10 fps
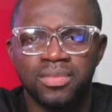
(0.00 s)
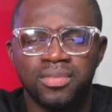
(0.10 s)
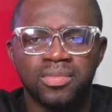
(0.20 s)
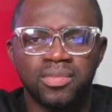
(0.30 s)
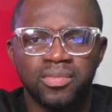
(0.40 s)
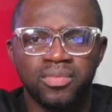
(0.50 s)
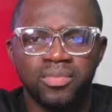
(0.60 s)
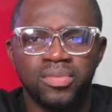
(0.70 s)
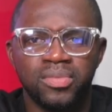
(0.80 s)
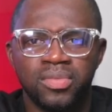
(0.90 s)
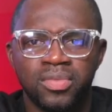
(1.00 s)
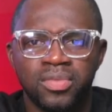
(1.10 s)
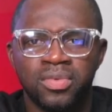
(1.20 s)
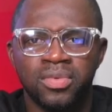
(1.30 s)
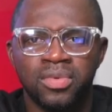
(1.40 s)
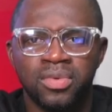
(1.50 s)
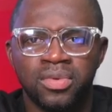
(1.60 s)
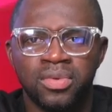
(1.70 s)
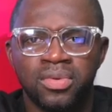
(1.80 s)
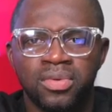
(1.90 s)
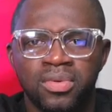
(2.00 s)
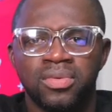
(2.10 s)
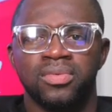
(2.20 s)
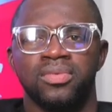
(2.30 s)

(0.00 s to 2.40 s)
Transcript: (silent)